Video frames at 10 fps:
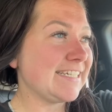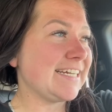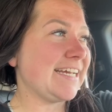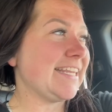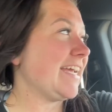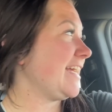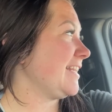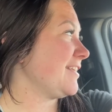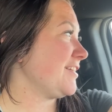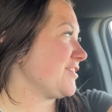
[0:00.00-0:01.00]
And then
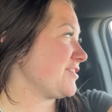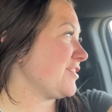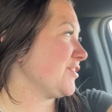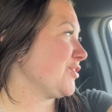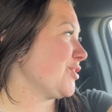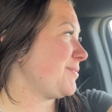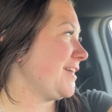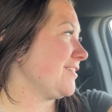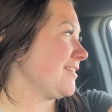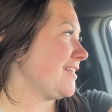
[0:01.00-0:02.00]
there's another group
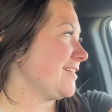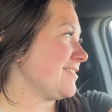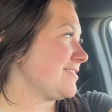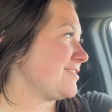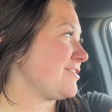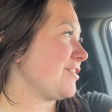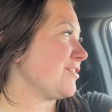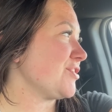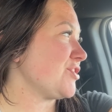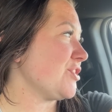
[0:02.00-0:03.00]
here that is
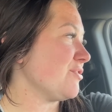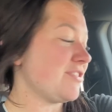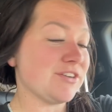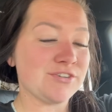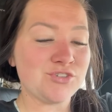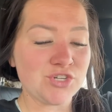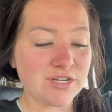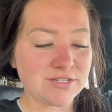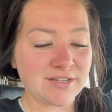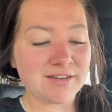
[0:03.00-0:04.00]
starting to show that they're
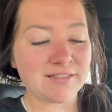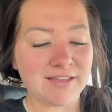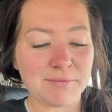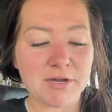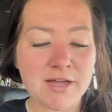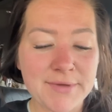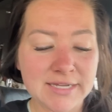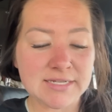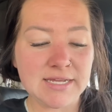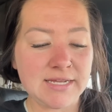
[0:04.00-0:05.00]
just gonna think about coming
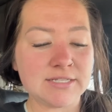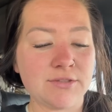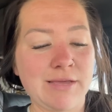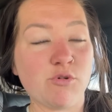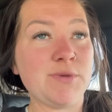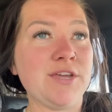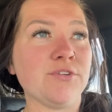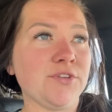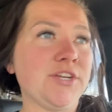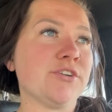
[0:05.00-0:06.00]
into heat, so they will be
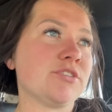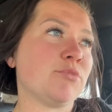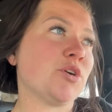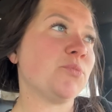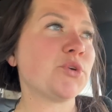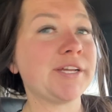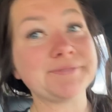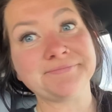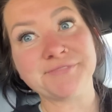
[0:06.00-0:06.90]
earlier tomorrow morning.